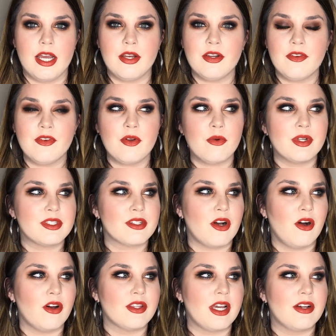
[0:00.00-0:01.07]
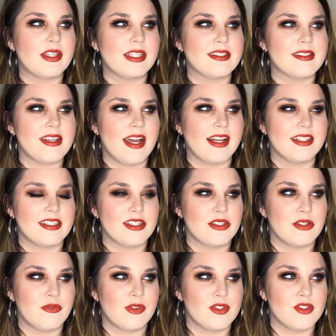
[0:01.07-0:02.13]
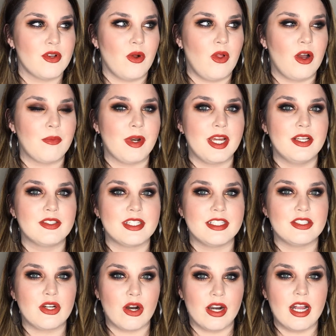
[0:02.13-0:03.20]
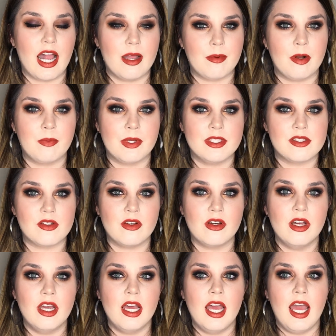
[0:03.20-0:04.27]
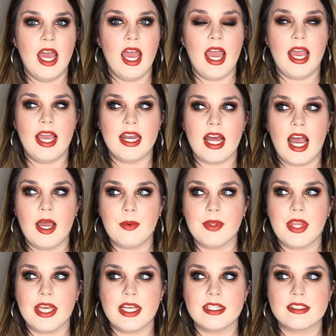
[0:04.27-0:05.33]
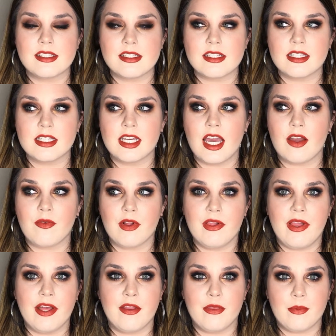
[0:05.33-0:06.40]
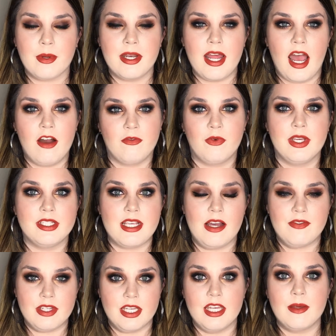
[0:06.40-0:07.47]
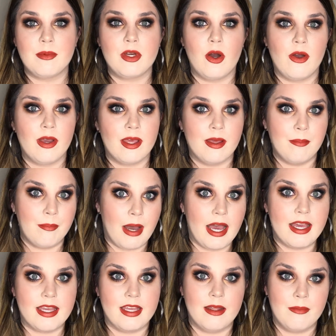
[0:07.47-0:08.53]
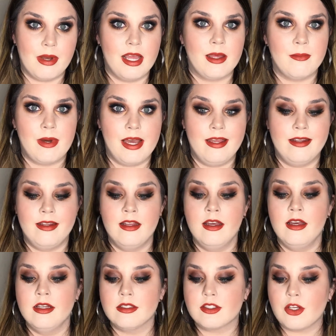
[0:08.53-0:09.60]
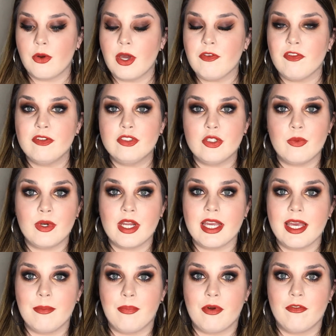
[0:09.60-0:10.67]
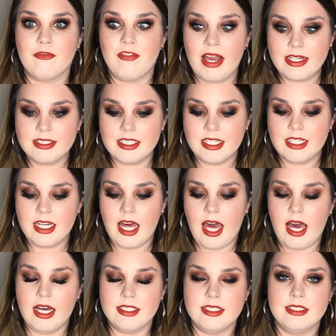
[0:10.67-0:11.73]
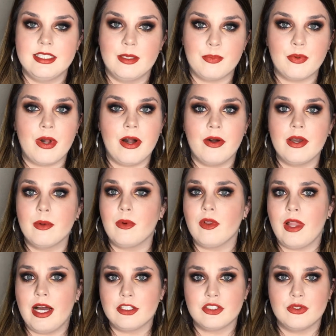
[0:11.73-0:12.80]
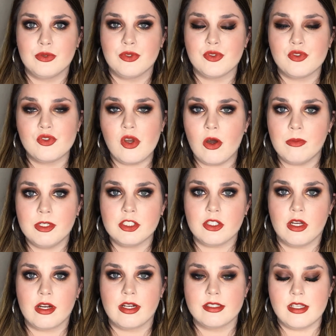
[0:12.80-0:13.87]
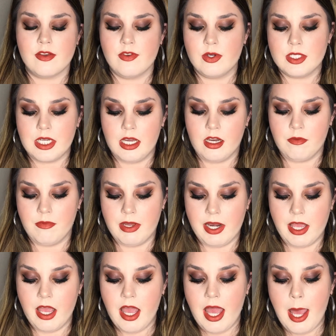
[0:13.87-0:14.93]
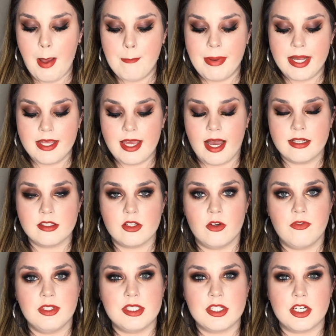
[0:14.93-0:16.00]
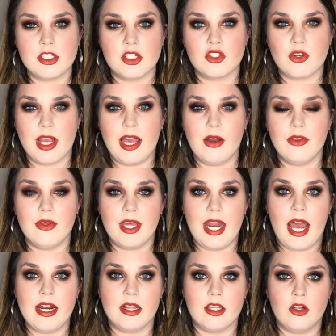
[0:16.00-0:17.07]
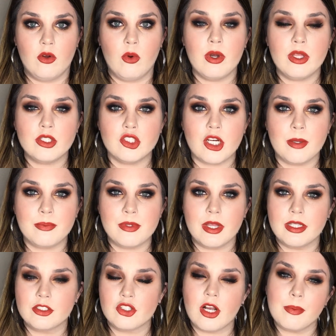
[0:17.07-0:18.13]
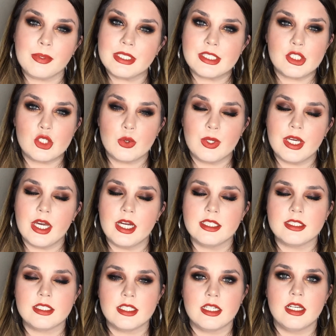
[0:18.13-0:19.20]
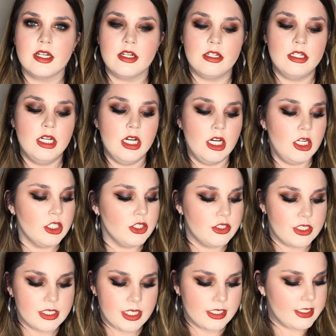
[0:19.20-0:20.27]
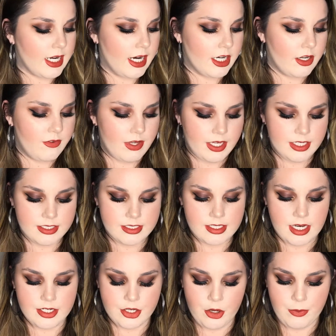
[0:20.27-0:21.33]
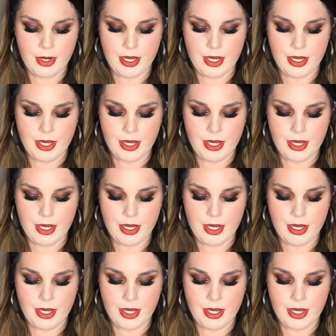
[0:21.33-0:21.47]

don't even know what it's called now, and that's sad because I used it for so long, but I used a Tarte eyebrow pencil, and I would like consistently every like 3.5 weeks have to keep going and buying it and buying it. So if you do want to get perfected at Dipbrow, it will last you so much longer, save you a ton of money. But yeah, so if it starts to dry out, you can add a little oil droplets to it until you just get tired of it and decide to go